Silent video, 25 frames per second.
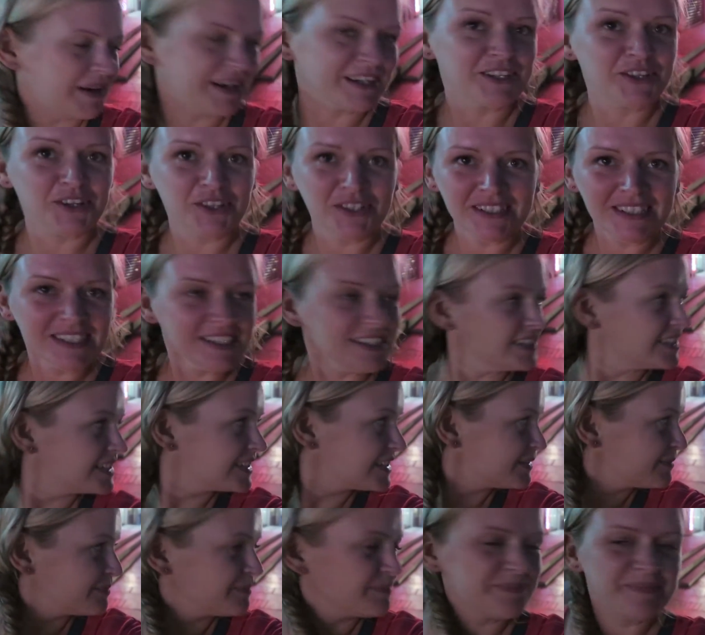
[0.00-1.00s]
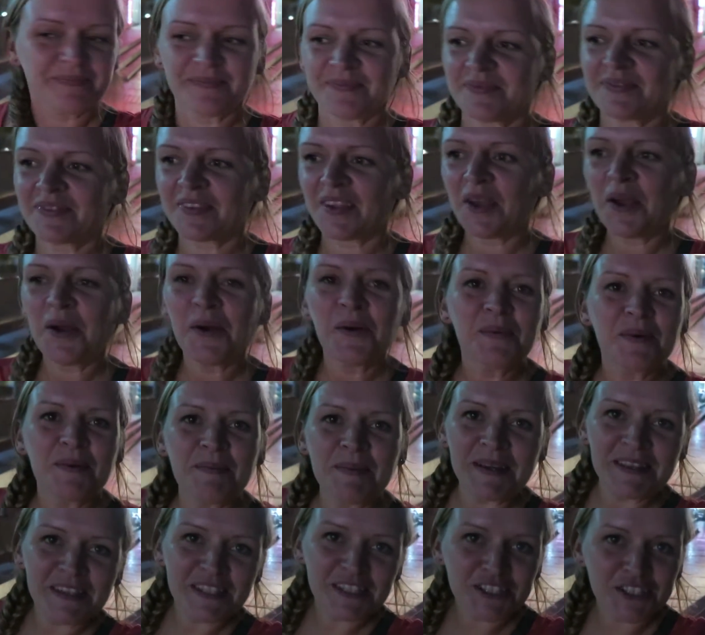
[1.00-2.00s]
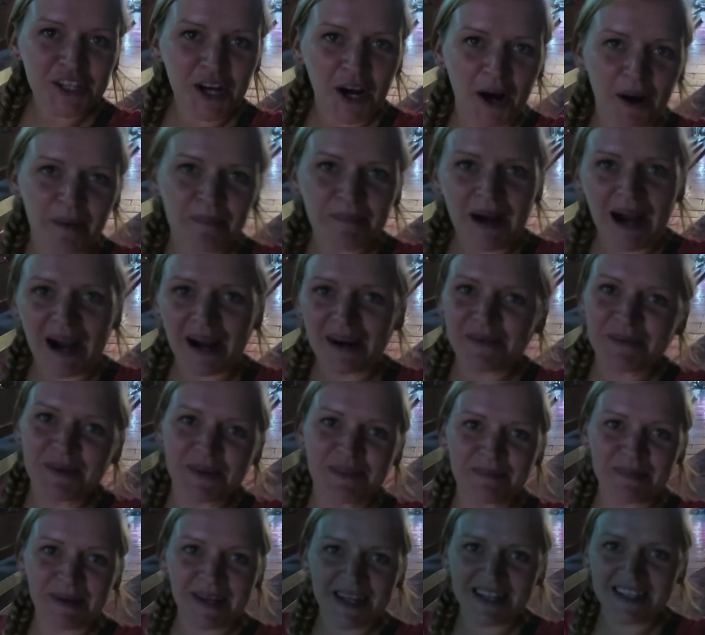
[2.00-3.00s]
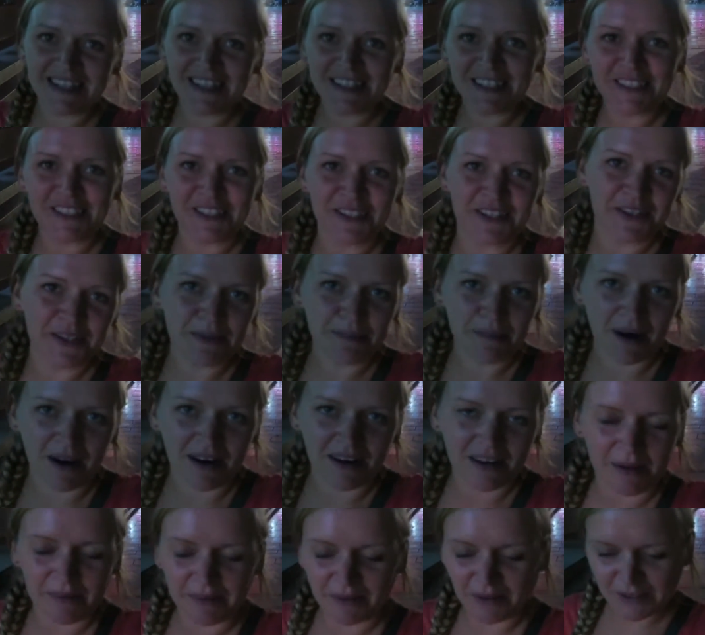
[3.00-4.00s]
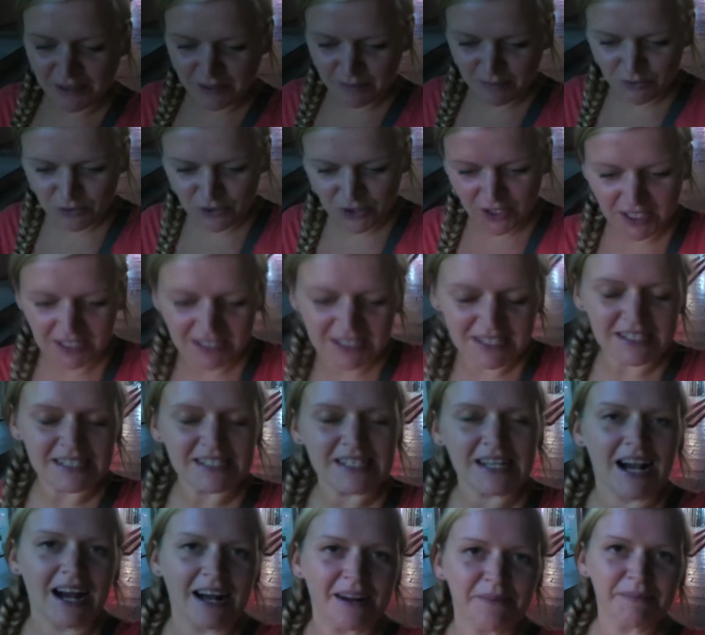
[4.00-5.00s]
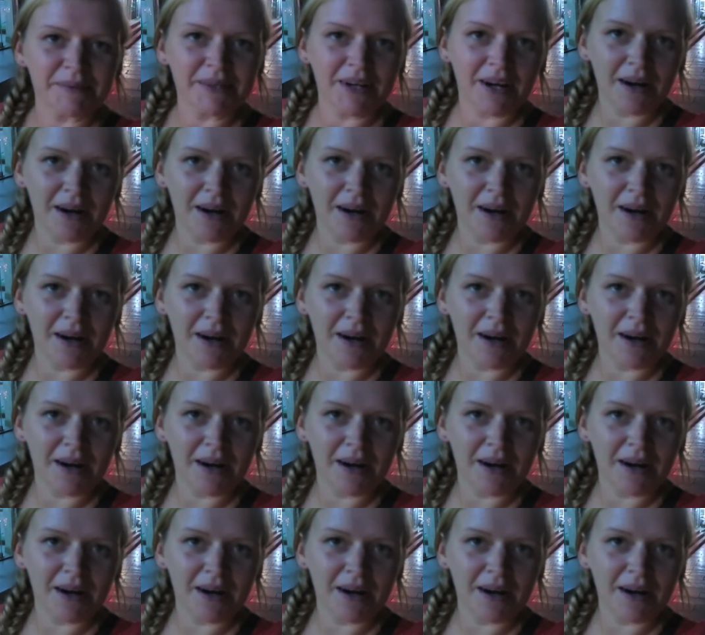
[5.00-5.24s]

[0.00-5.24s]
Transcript: my goodness. We've been in the shop and we've been to the market. We've got some drinks and we've